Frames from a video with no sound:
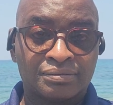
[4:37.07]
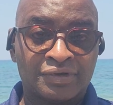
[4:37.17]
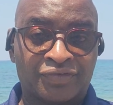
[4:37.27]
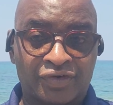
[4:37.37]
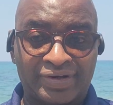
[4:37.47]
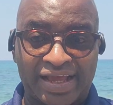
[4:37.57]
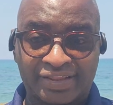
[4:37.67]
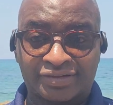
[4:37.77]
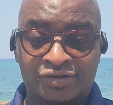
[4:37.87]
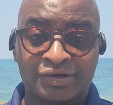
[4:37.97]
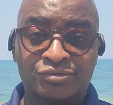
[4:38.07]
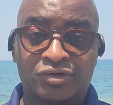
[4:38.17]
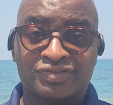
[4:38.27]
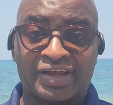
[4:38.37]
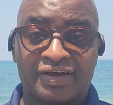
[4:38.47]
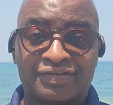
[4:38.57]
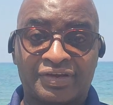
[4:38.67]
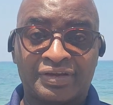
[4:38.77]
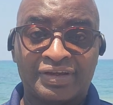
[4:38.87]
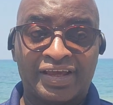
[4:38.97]
if you're not crypto
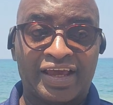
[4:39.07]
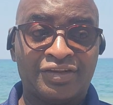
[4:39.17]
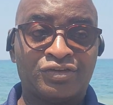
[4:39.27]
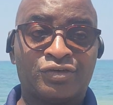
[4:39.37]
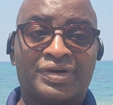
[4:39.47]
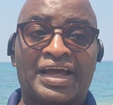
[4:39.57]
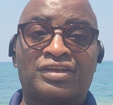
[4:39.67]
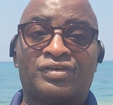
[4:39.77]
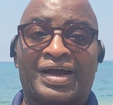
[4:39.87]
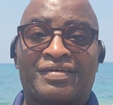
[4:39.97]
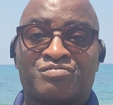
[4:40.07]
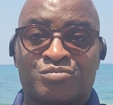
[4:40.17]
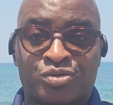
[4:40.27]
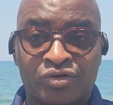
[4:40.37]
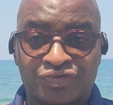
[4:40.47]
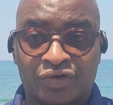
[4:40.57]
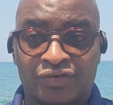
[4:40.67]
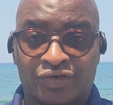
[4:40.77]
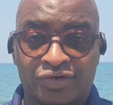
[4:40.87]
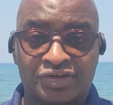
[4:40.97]
savvy and you would like to have proof
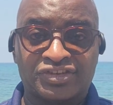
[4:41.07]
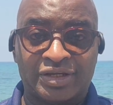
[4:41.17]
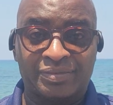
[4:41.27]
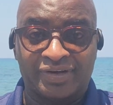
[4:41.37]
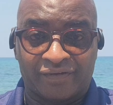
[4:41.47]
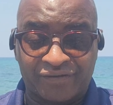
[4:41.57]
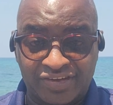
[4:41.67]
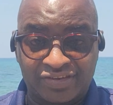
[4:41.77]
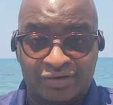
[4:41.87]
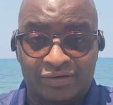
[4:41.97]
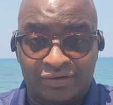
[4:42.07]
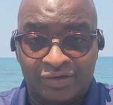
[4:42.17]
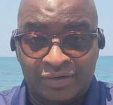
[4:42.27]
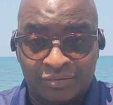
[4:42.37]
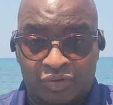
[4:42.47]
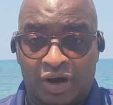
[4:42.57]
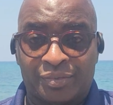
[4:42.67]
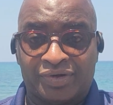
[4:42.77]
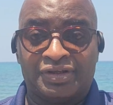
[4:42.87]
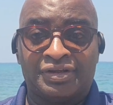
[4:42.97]
of ownership in a physical
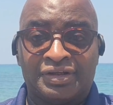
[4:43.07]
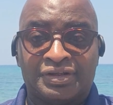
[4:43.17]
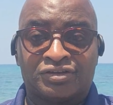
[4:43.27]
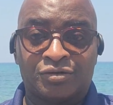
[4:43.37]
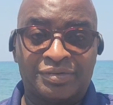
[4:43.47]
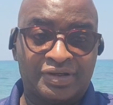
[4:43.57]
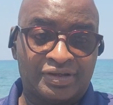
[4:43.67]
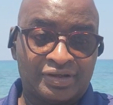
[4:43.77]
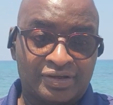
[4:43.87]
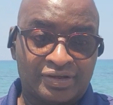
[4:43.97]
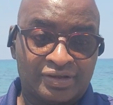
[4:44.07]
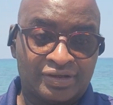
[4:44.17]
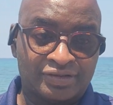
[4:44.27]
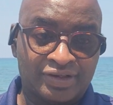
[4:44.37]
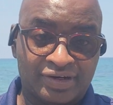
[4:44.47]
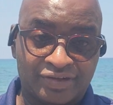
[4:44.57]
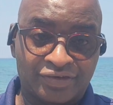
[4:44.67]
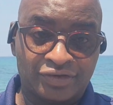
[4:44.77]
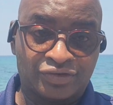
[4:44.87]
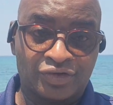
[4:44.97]
property to be
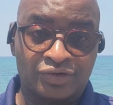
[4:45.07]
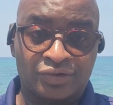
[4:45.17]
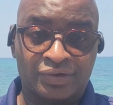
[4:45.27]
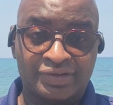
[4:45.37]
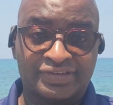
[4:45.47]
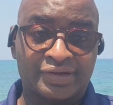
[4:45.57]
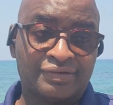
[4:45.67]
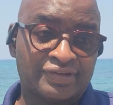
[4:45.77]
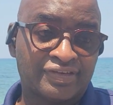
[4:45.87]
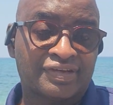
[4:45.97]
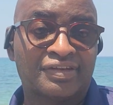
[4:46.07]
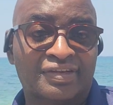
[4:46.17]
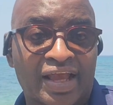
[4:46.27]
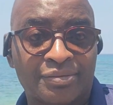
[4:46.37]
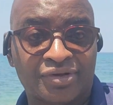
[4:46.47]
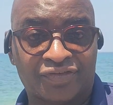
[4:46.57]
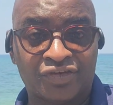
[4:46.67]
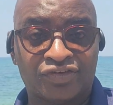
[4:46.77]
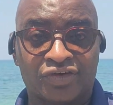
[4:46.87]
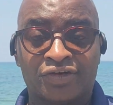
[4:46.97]
delivered to you in some distant time in the
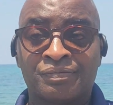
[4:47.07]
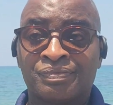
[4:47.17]
future.